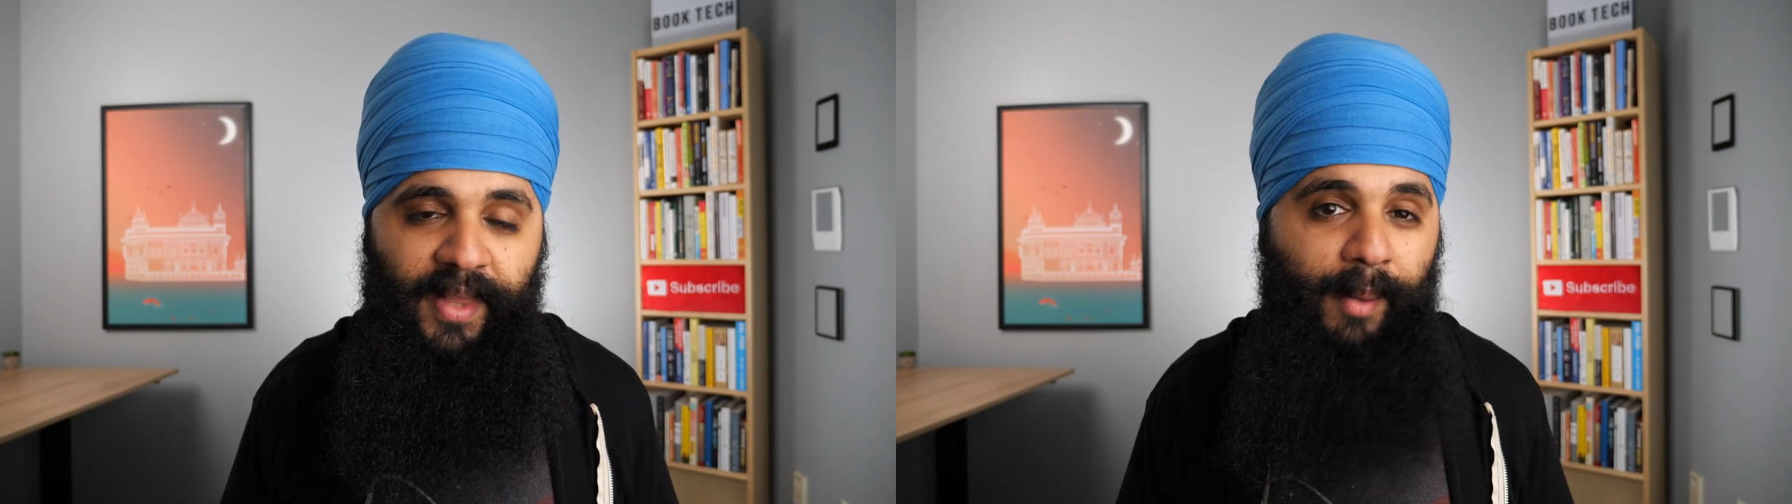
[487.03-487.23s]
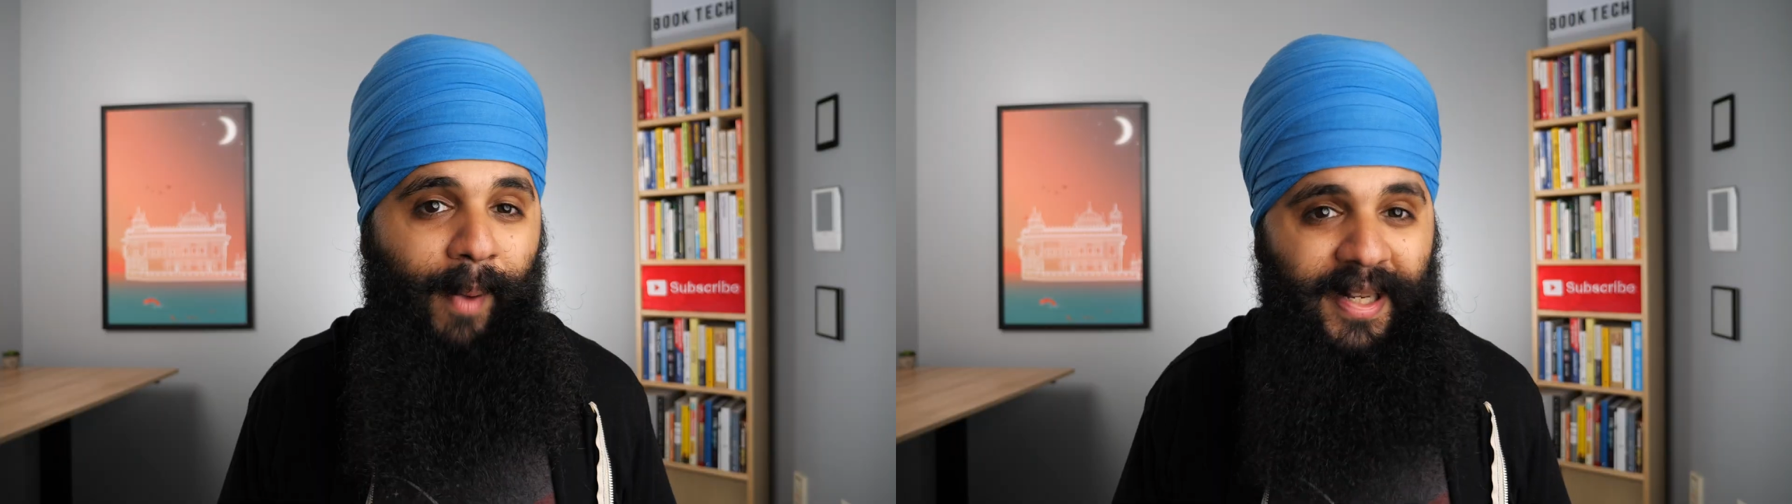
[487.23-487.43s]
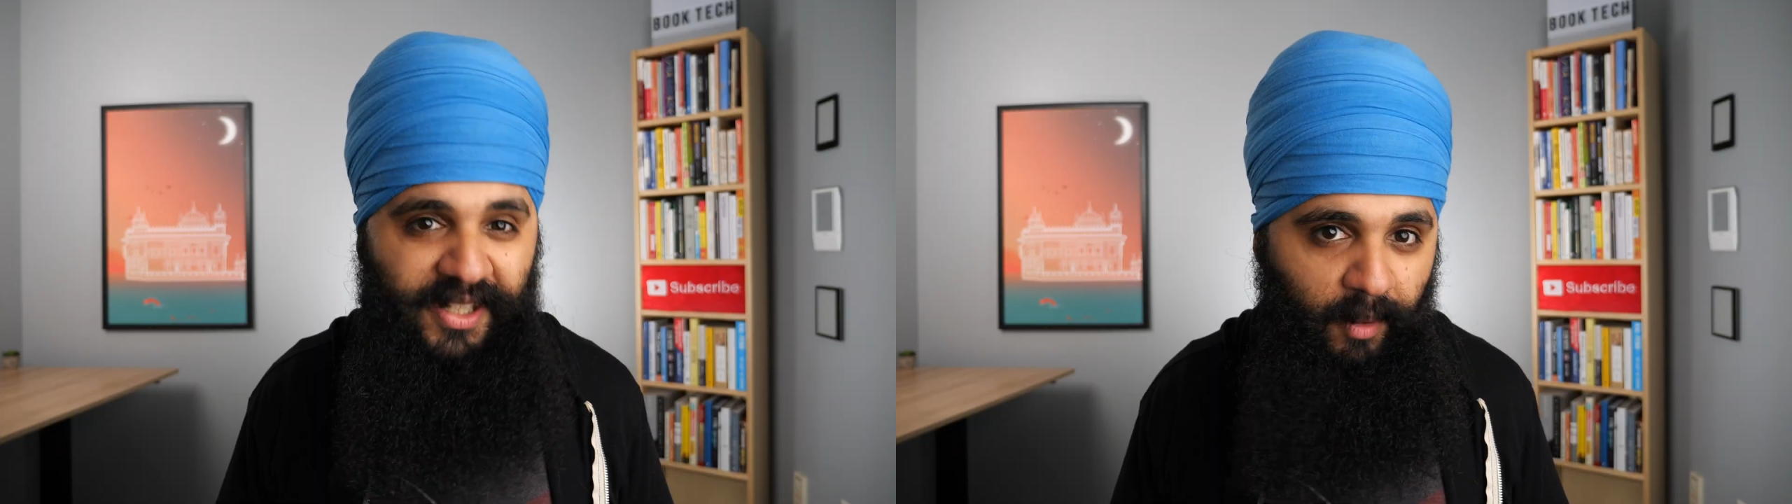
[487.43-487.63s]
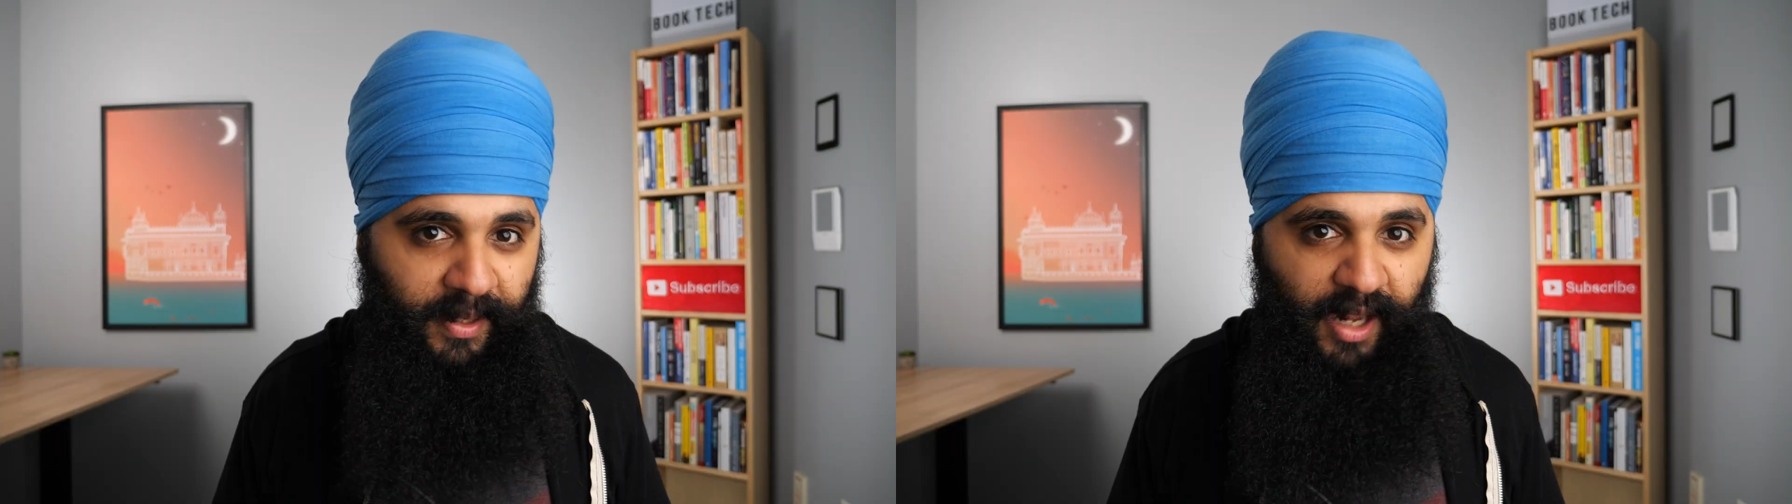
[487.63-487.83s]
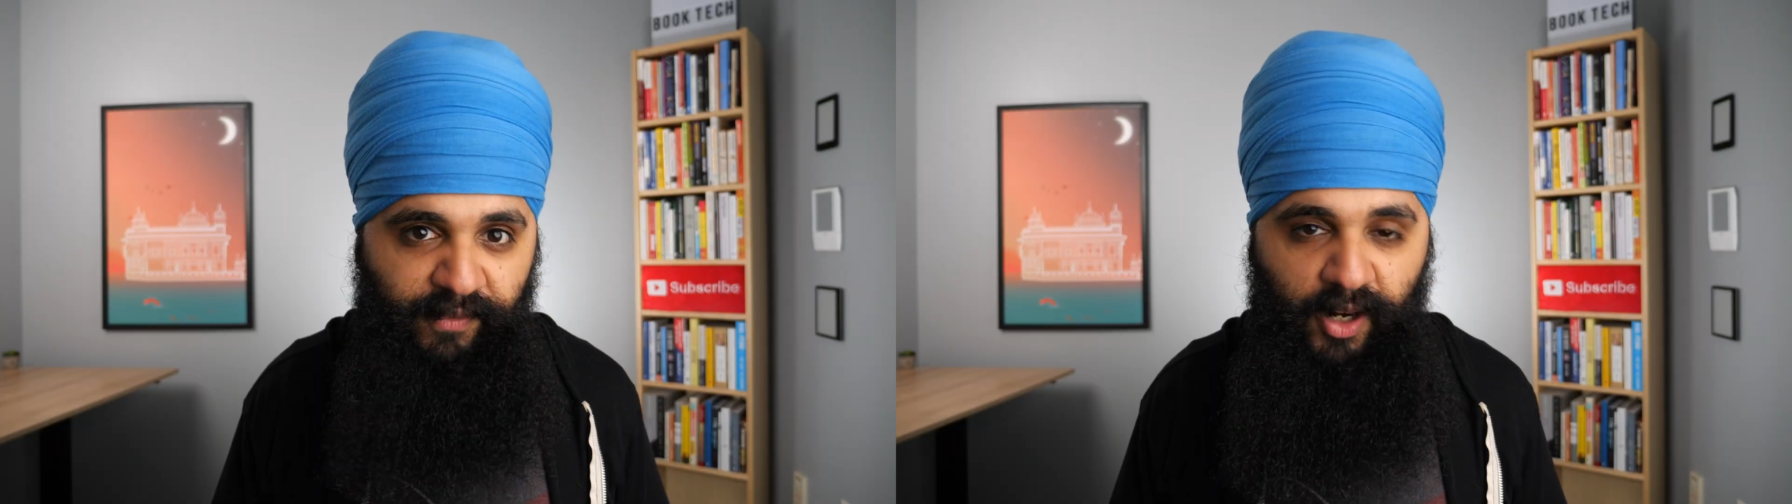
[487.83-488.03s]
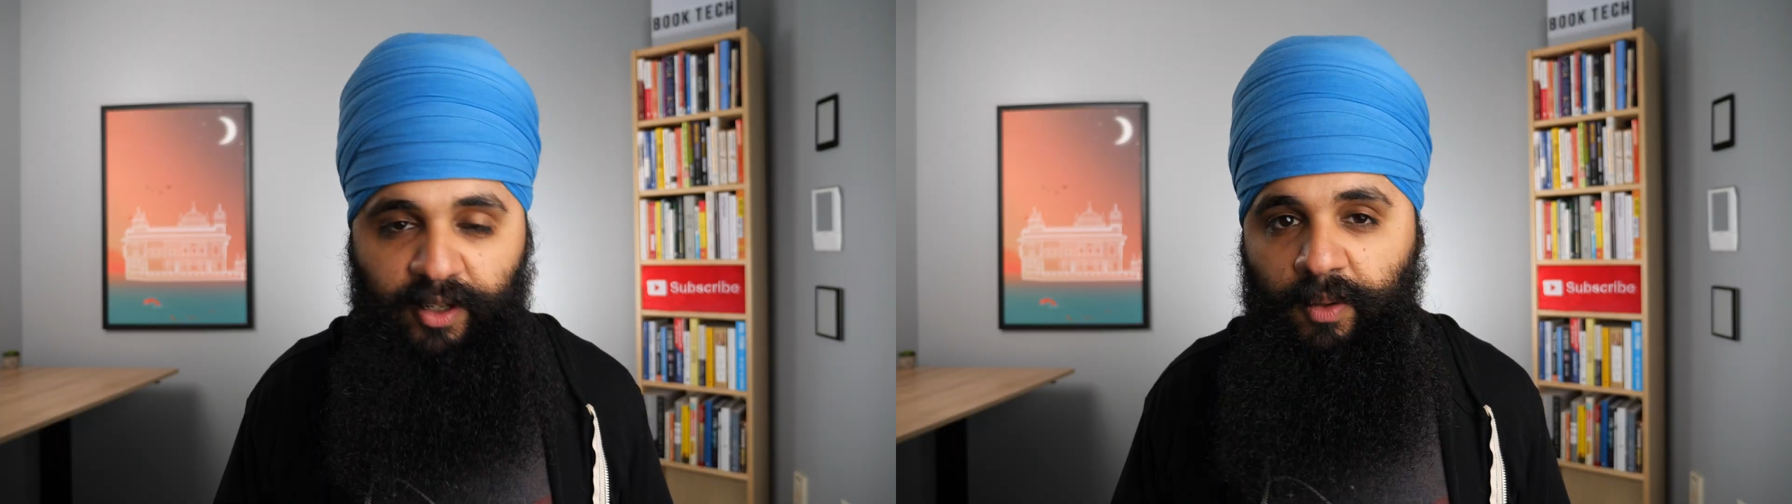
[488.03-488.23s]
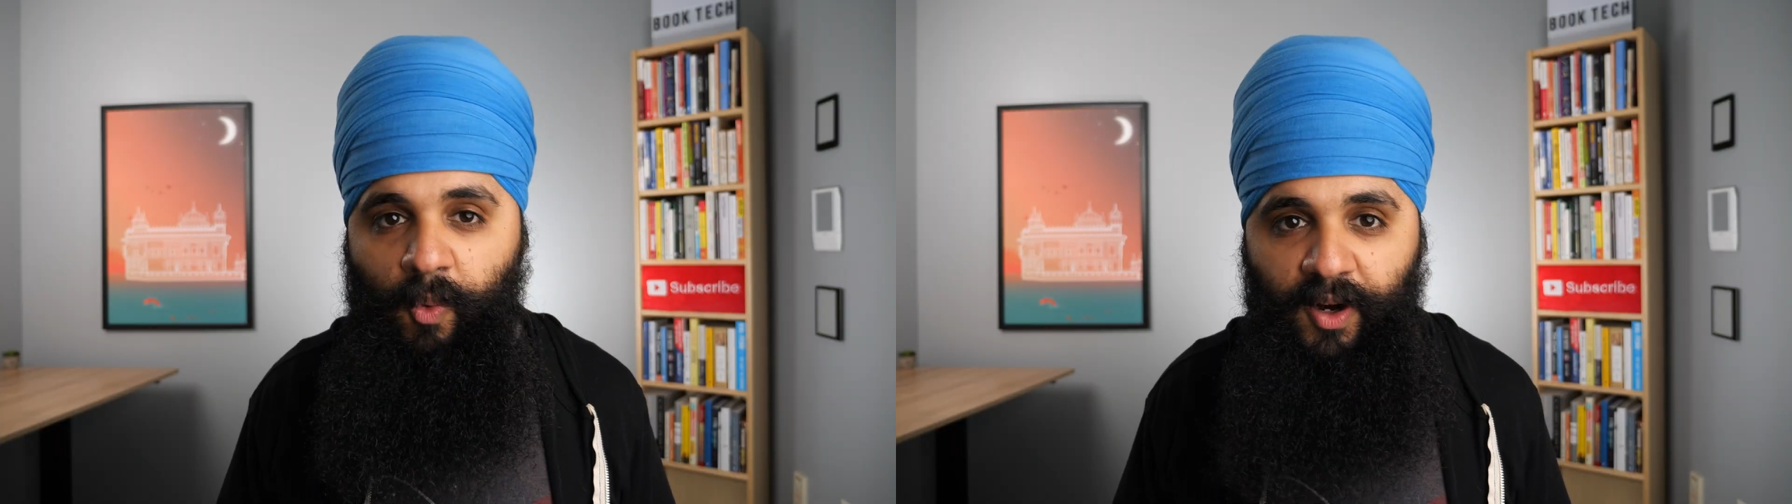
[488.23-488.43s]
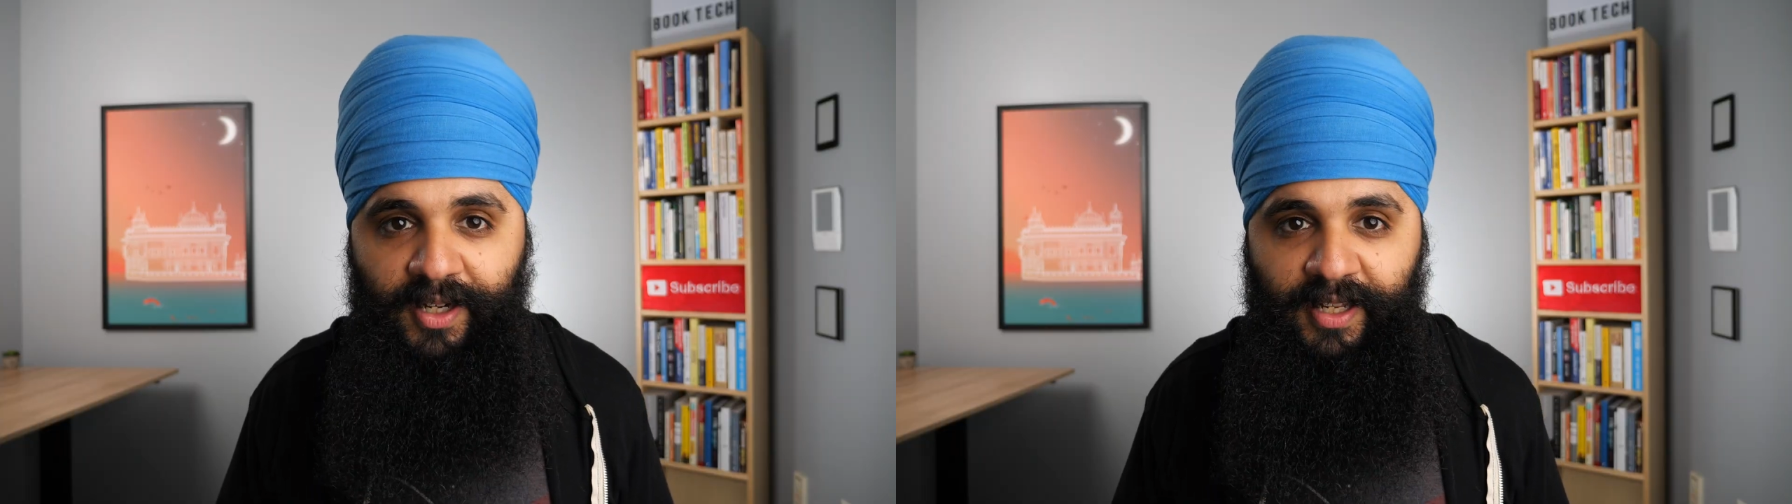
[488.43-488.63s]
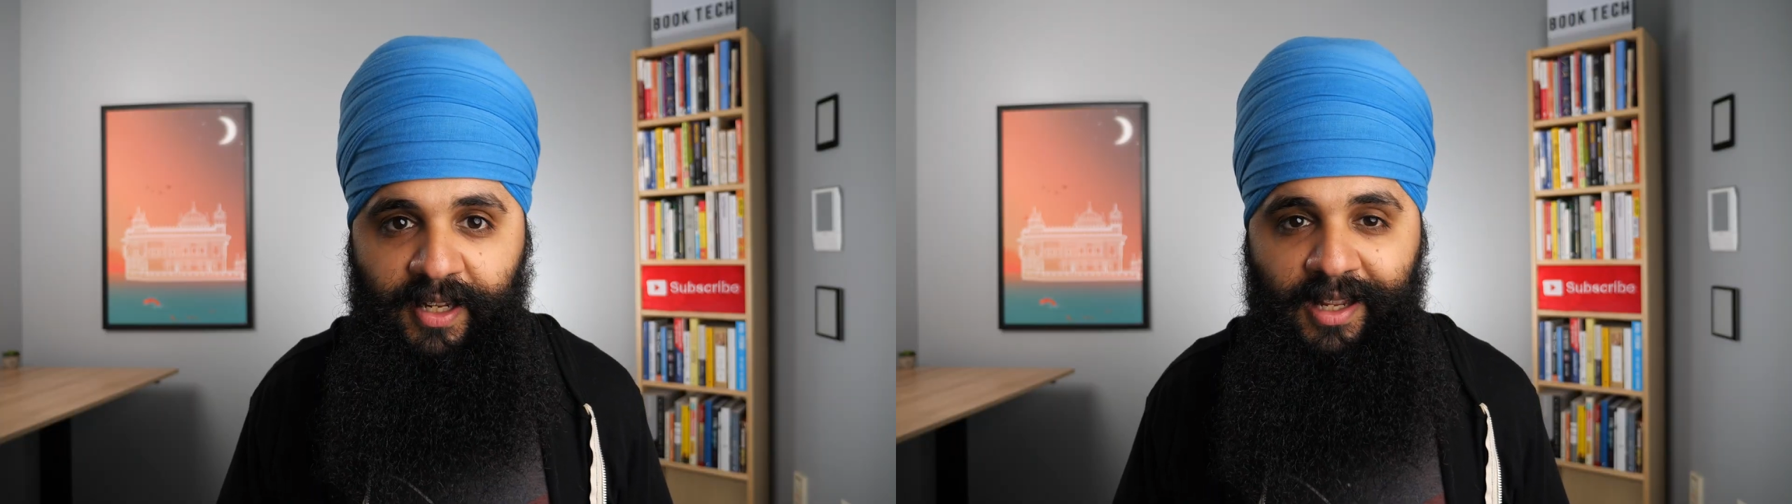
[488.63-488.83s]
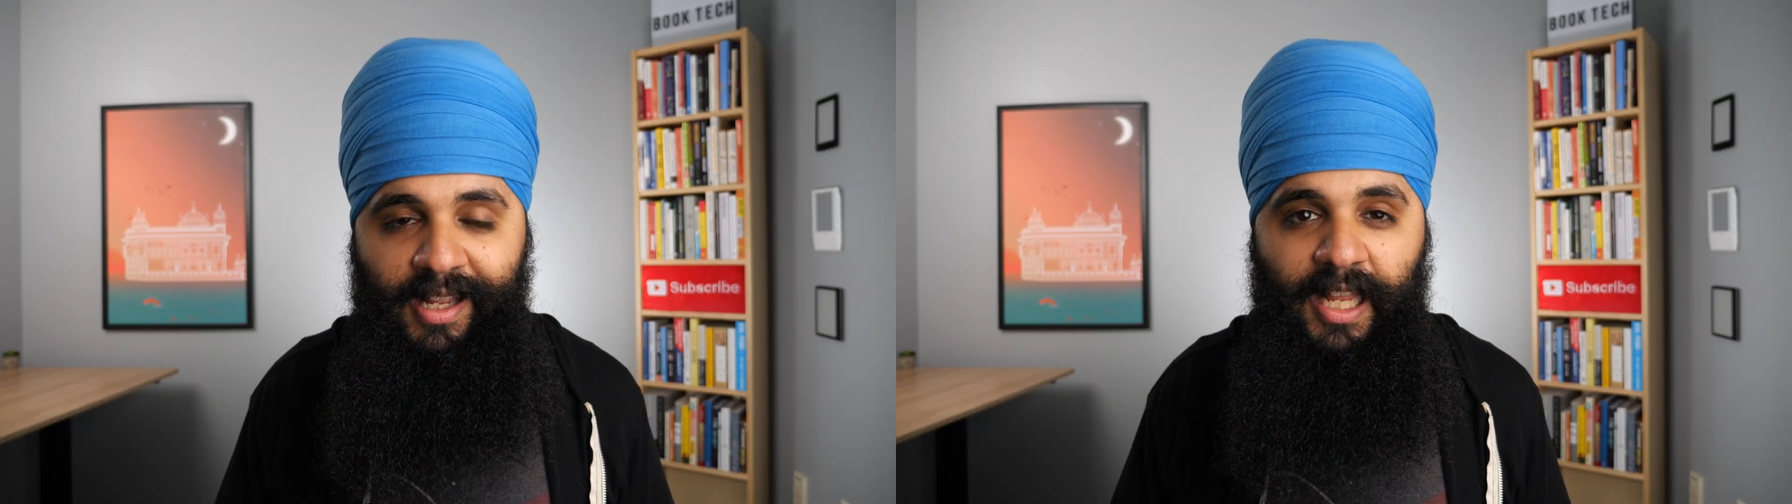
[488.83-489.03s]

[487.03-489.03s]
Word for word: that might still be covered under warranty.